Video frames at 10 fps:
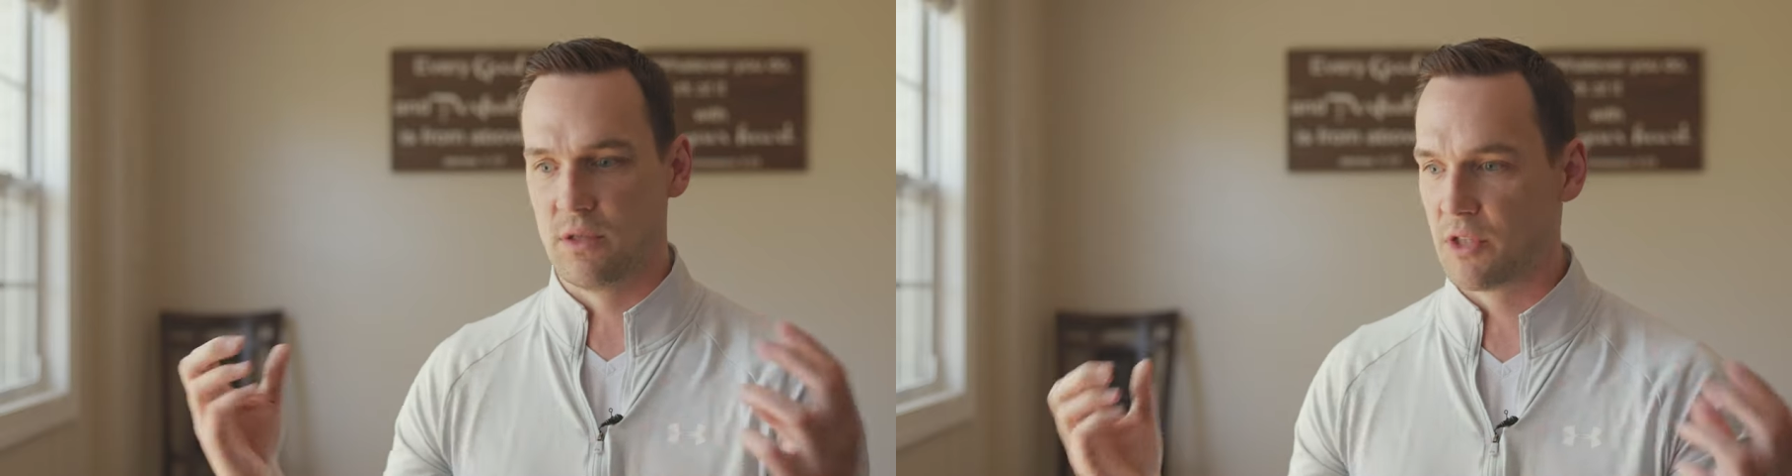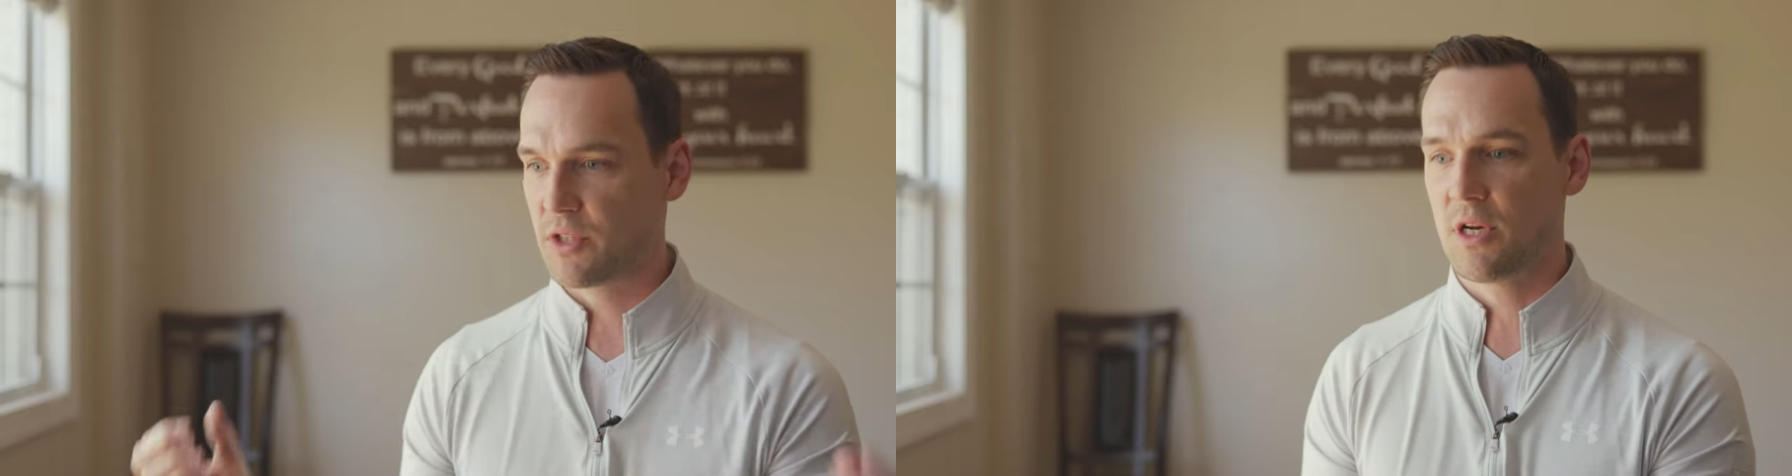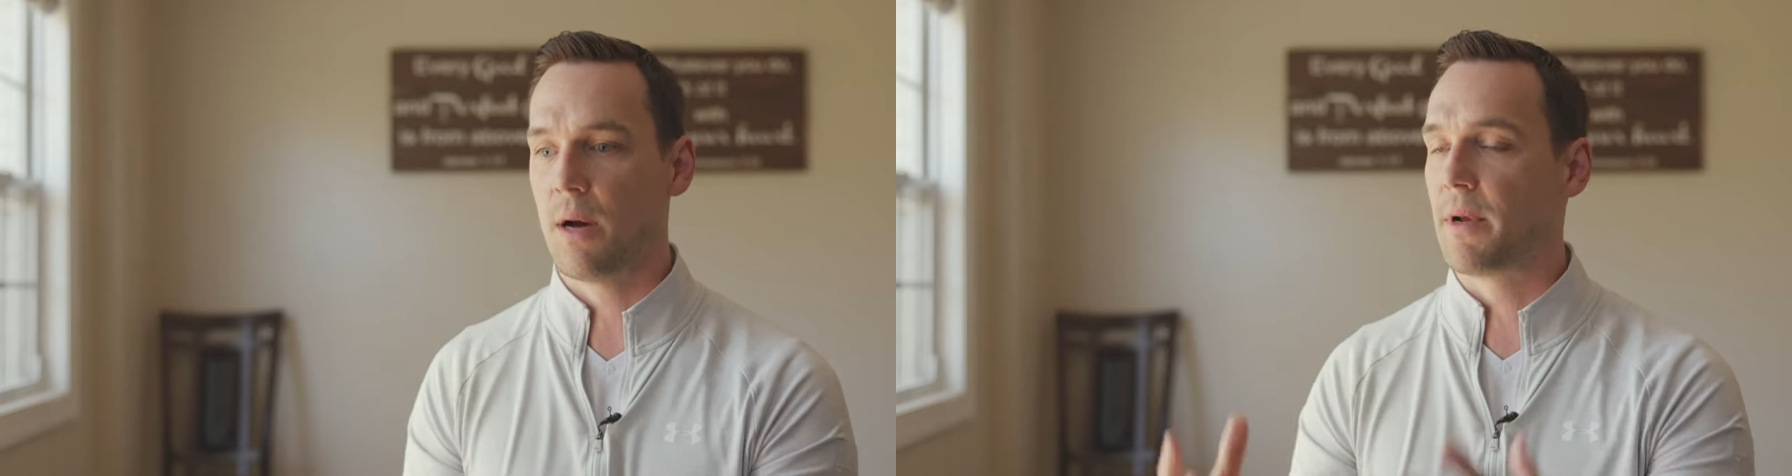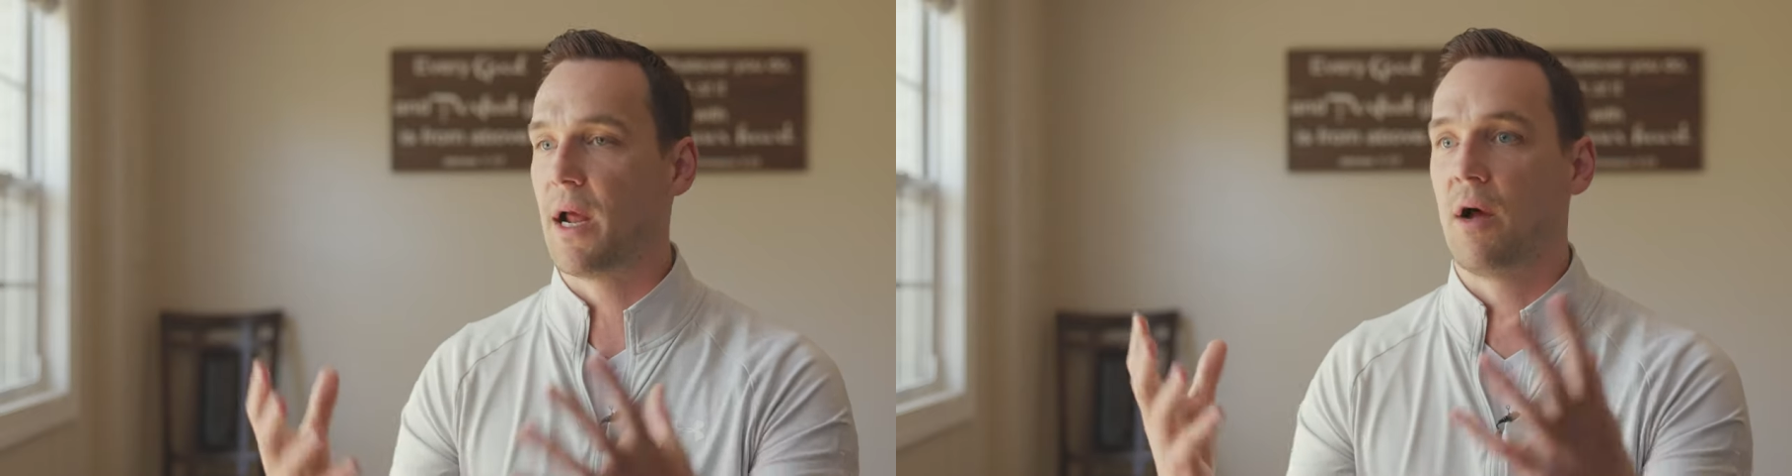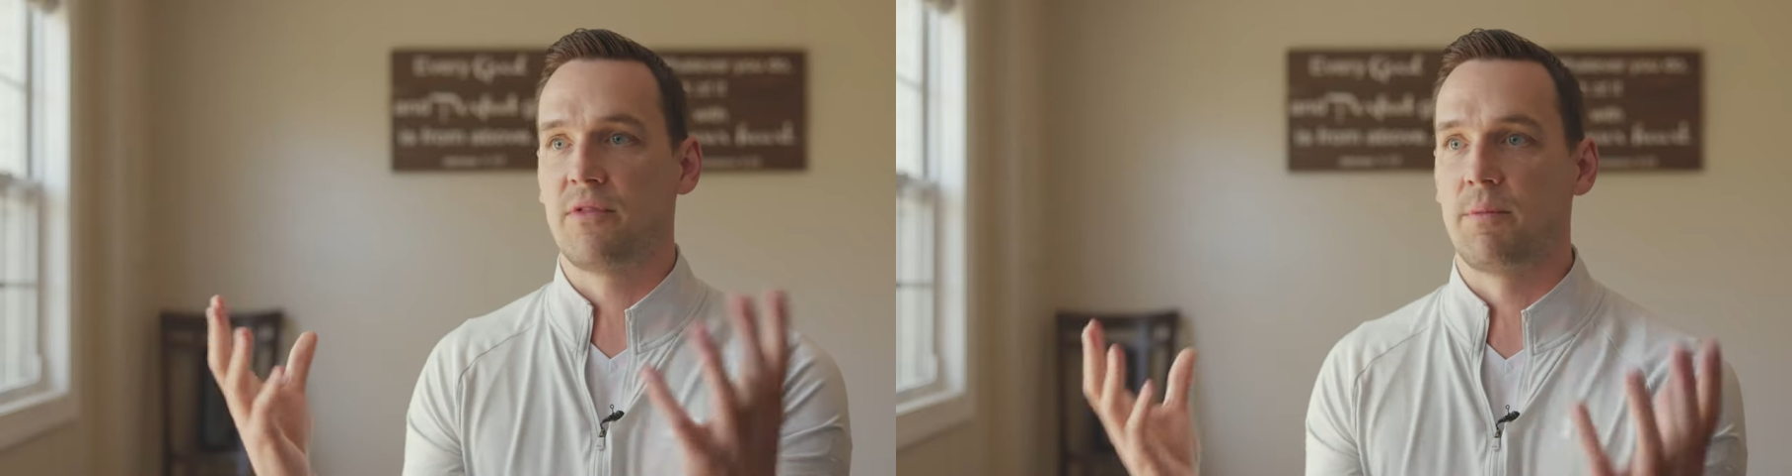just coming
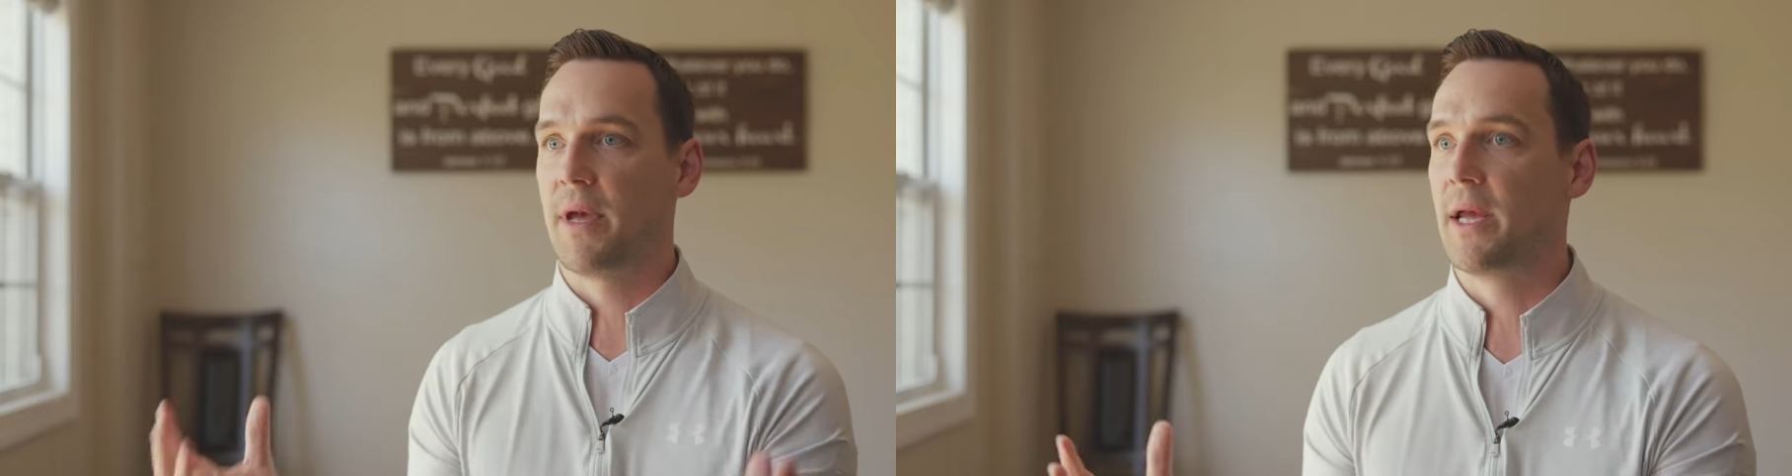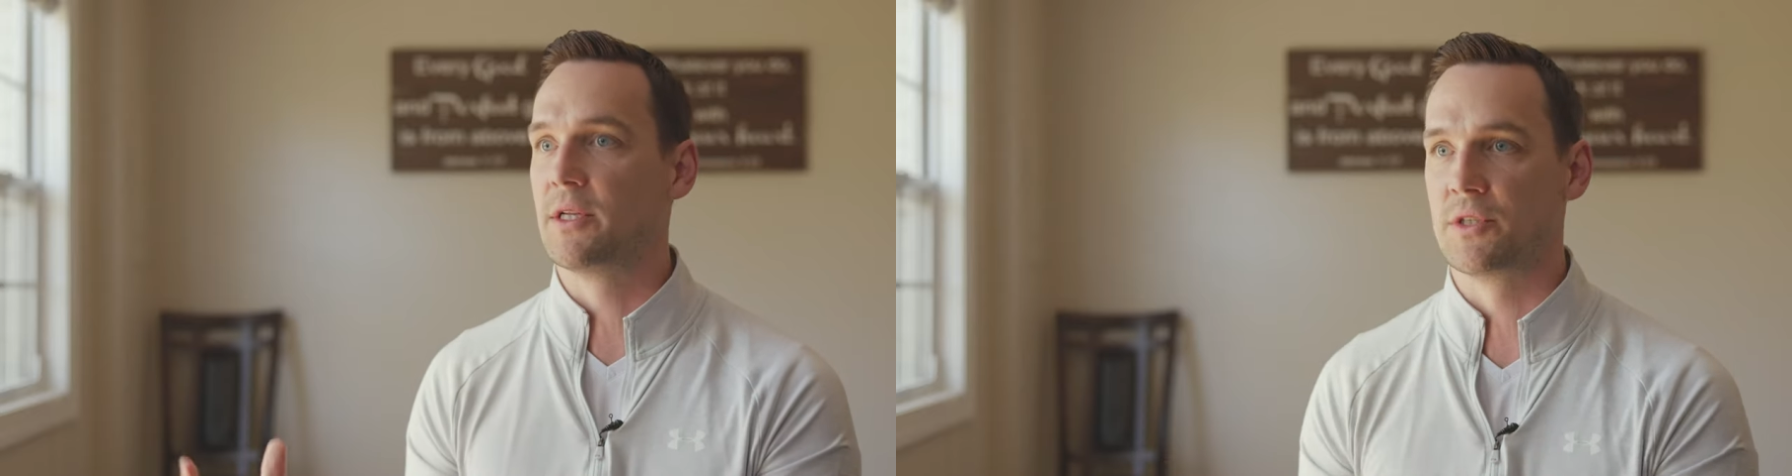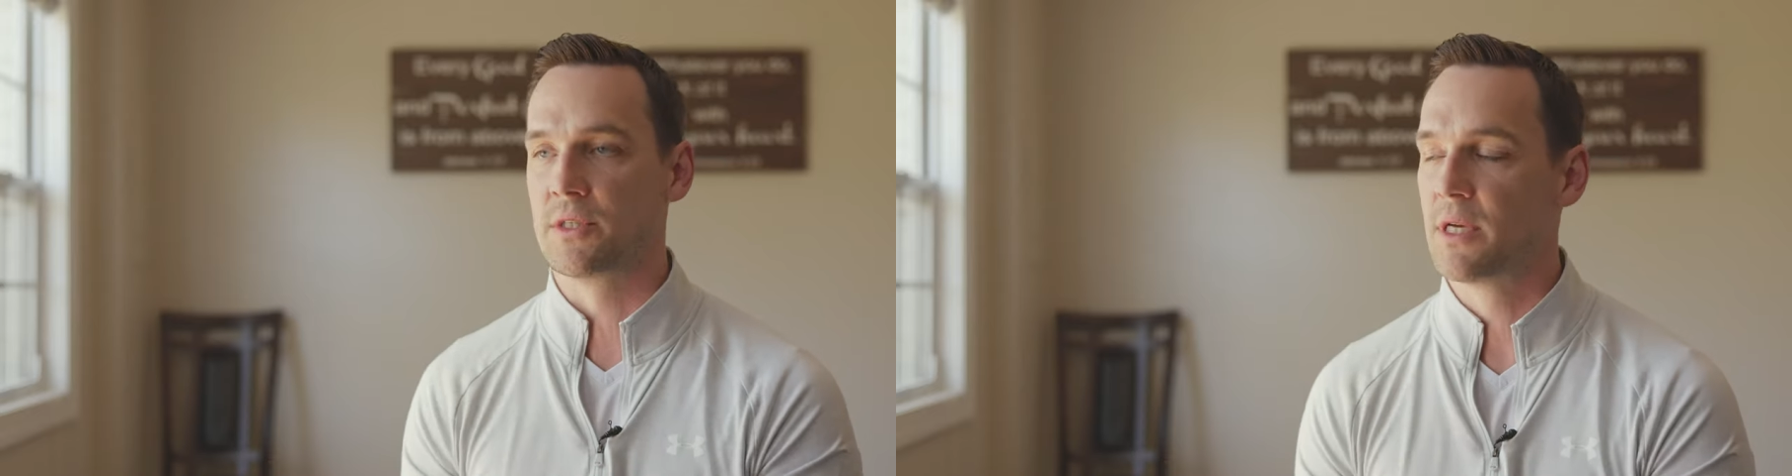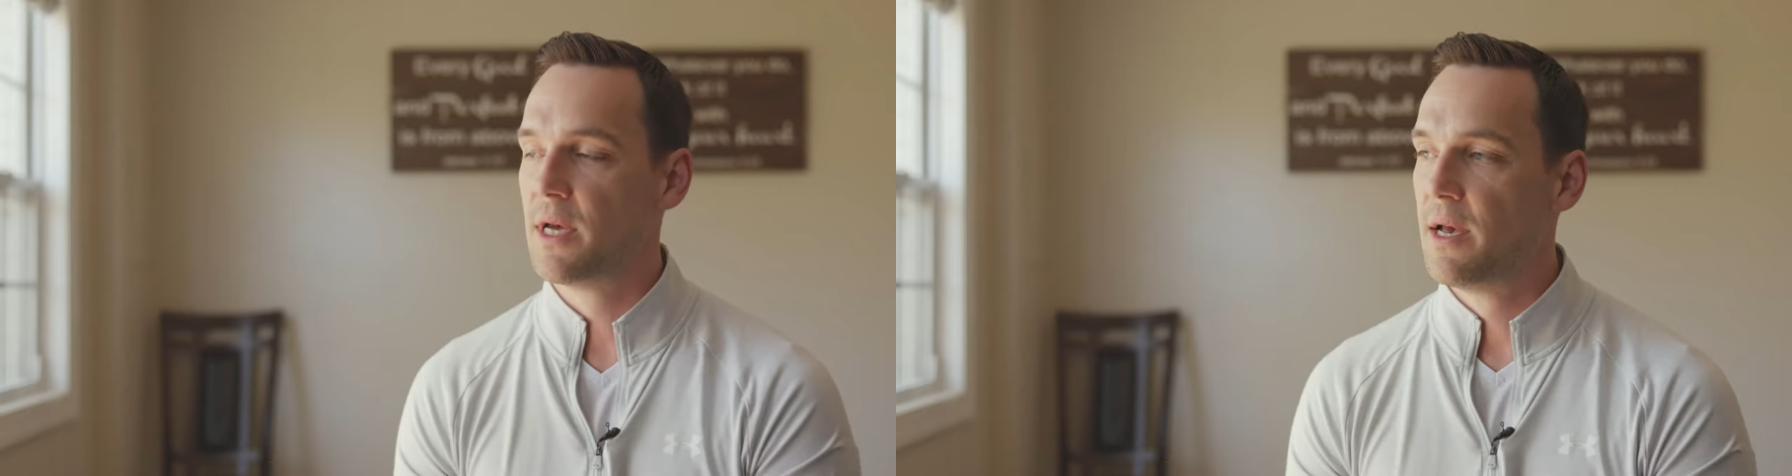off the pages.